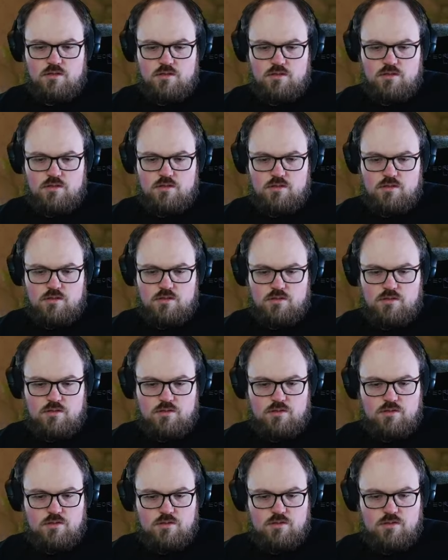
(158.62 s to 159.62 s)

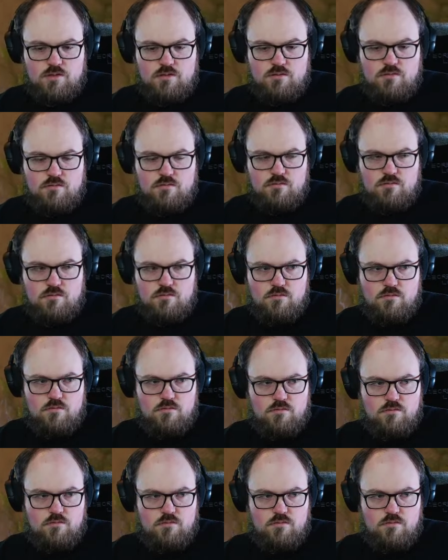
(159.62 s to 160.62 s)

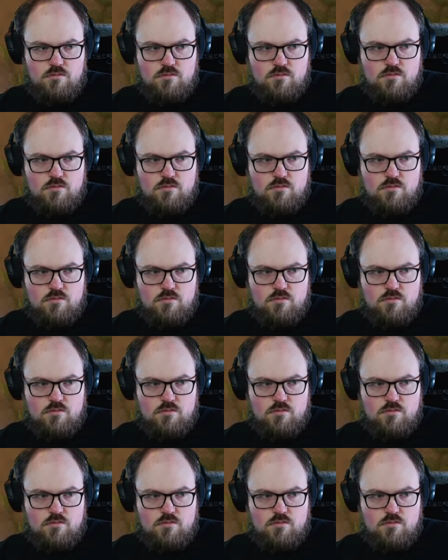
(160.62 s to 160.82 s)
Nothing is said.